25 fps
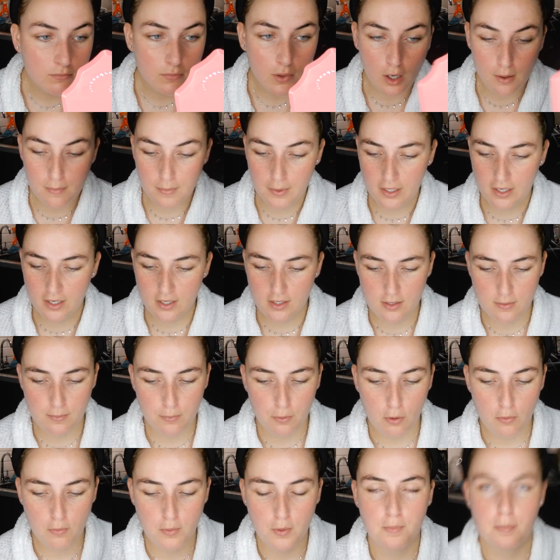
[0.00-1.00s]
But I mean, it is
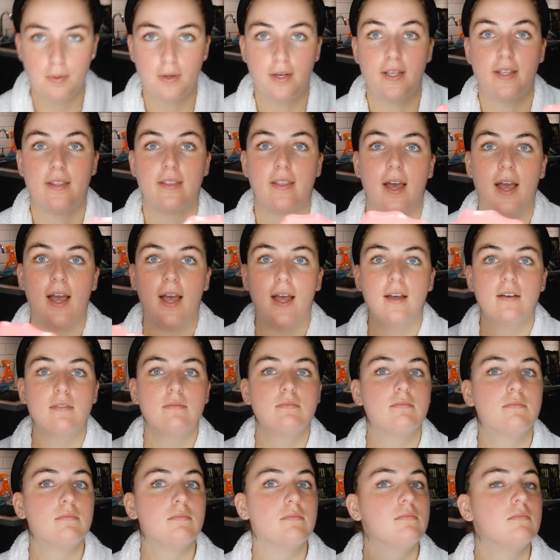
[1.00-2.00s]
probably there.
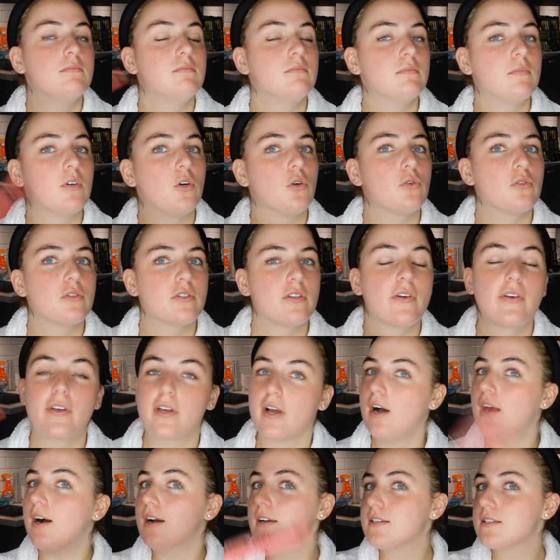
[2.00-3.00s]
Also,
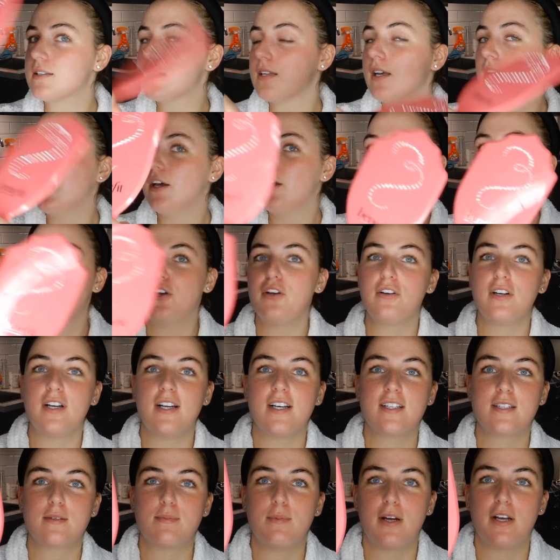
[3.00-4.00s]
guys, who
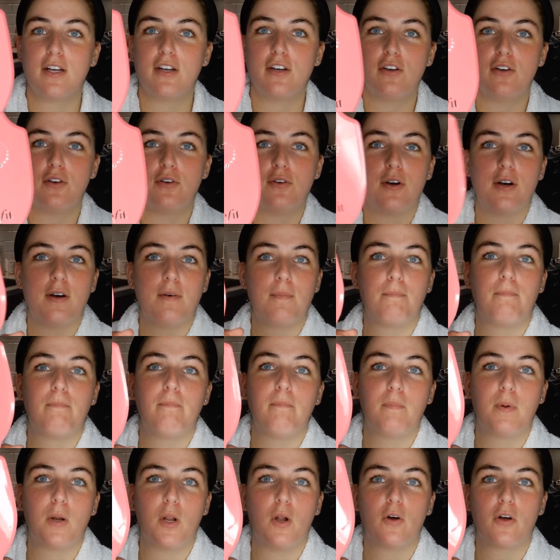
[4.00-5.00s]
likes my new
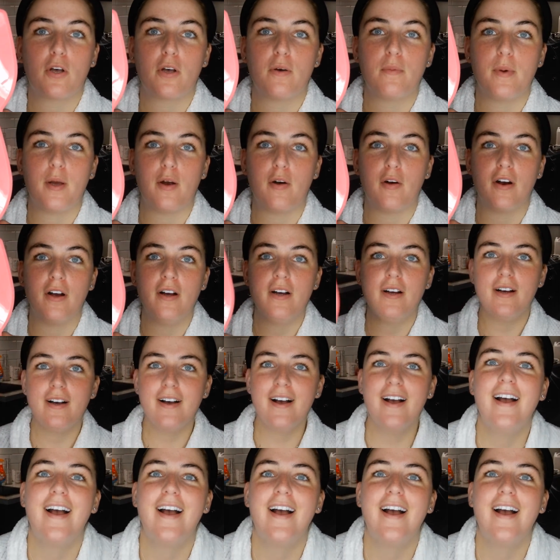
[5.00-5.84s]
blogger mirror?